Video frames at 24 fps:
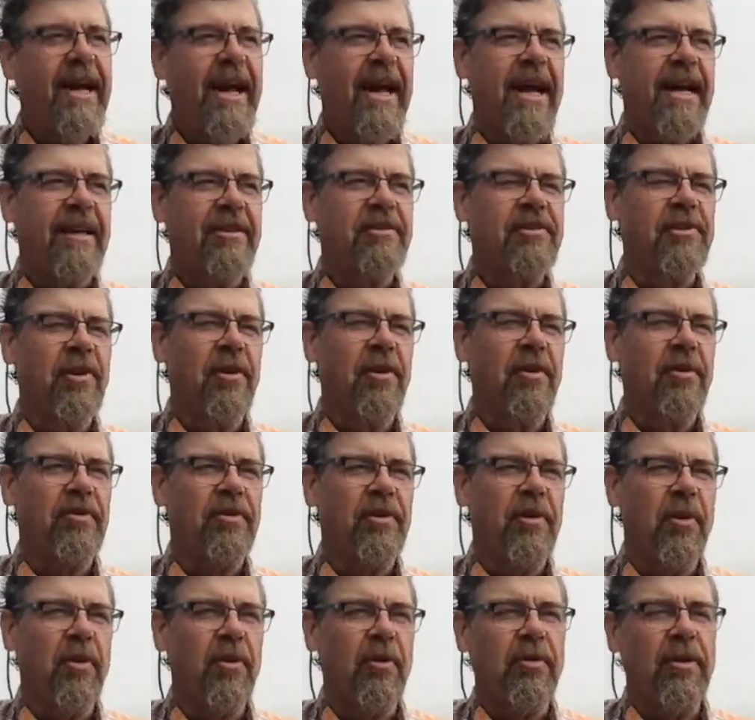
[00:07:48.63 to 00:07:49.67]
And
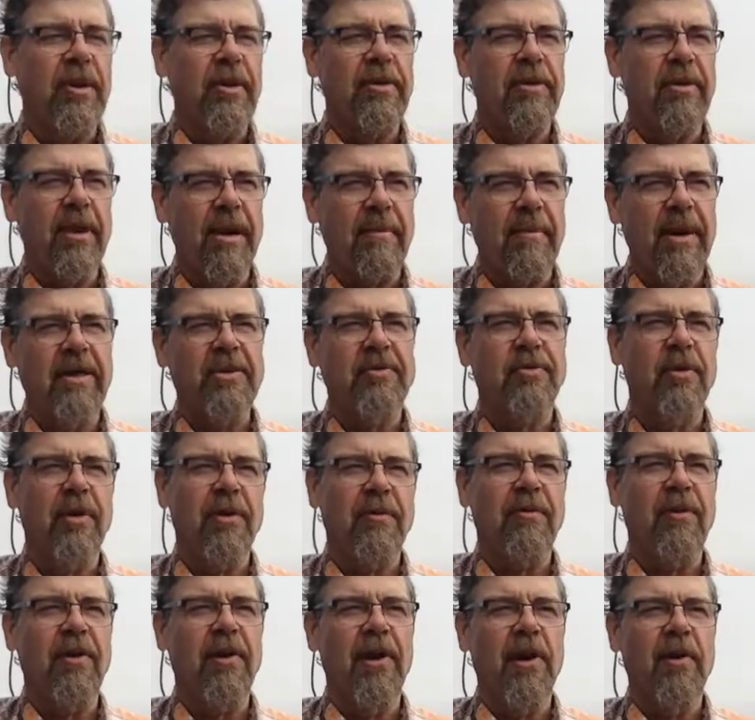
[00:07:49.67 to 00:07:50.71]
so that makes for a
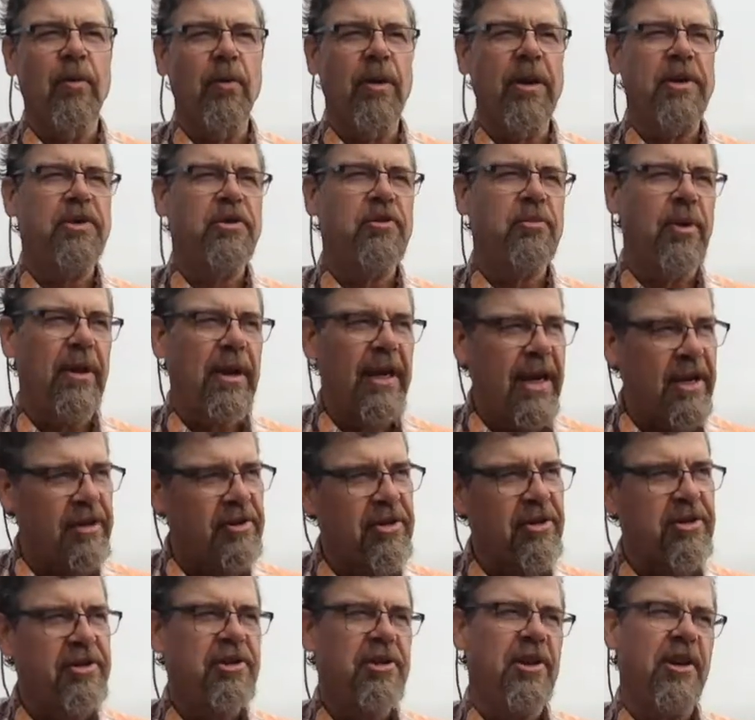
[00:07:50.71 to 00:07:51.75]
very rich
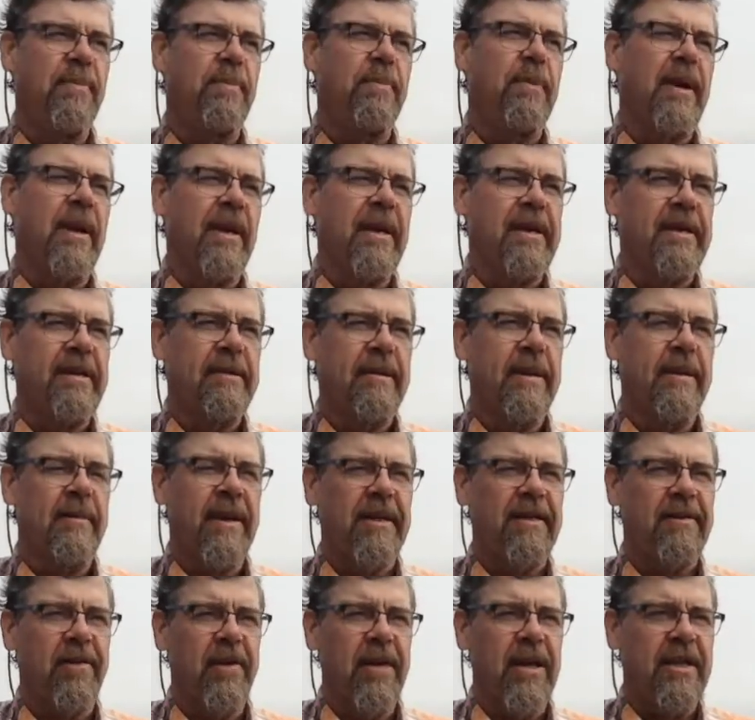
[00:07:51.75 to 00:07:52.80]
relationship, and it
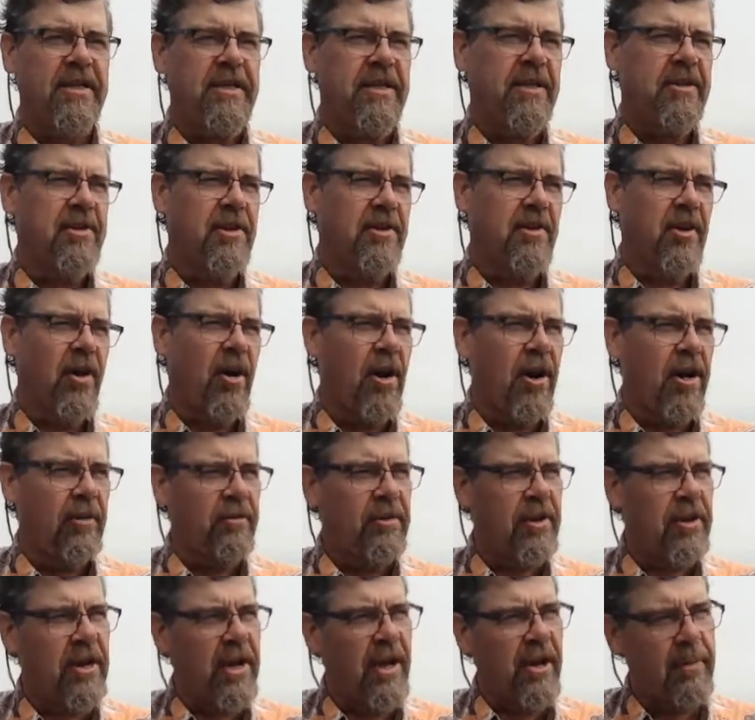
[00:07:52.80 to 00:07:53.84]
makes it very easy to talk
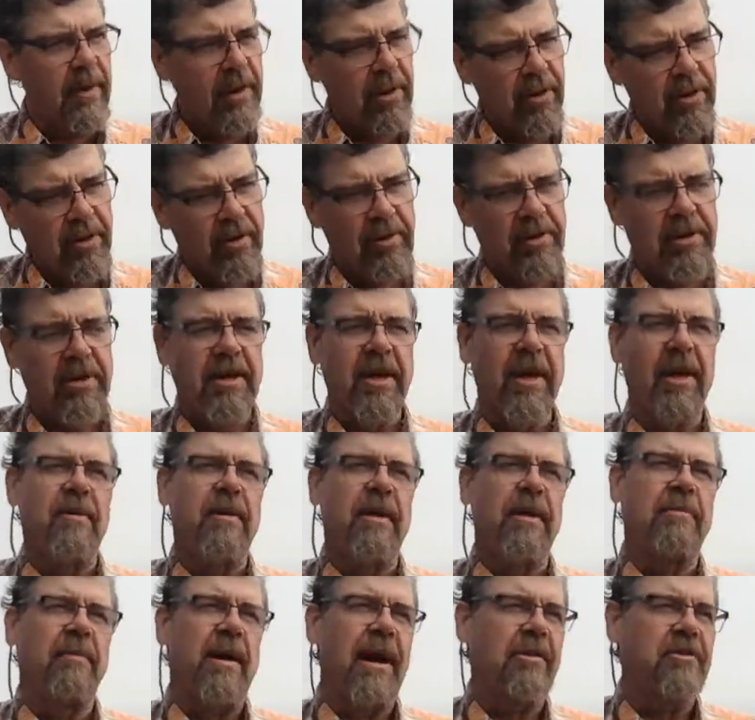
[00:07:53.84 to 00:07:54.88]
to them and learn to them
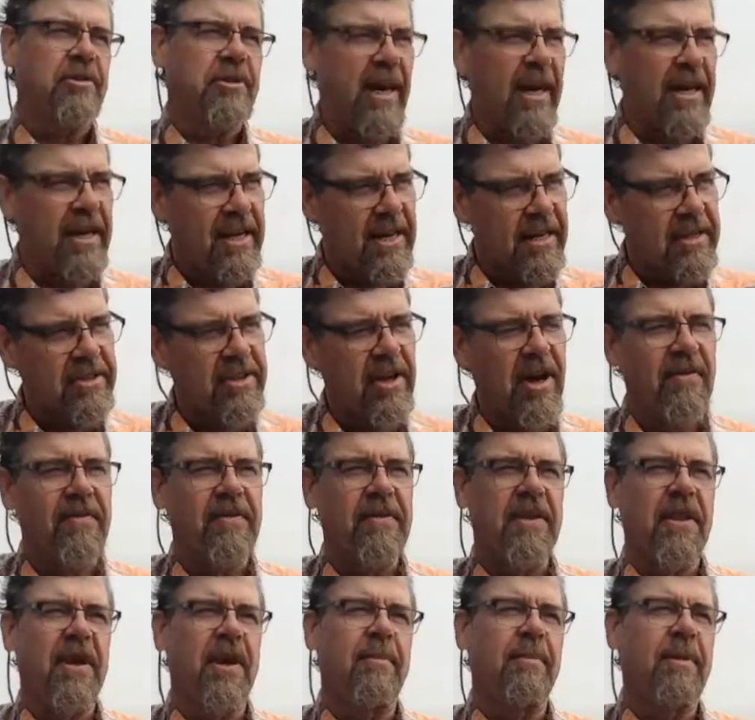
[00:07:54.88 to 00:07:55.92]
and bounce ideas off
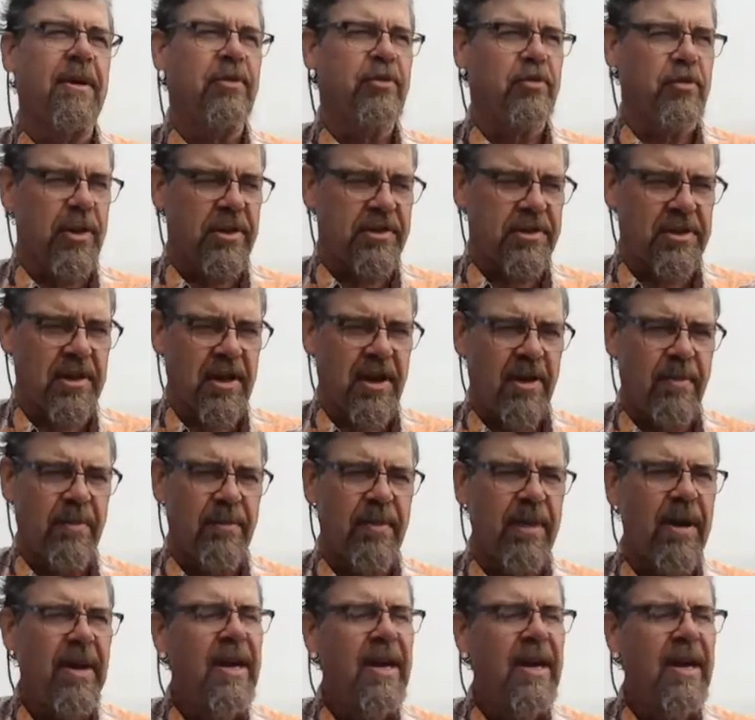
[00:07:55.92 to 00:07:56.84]
of them and trust them.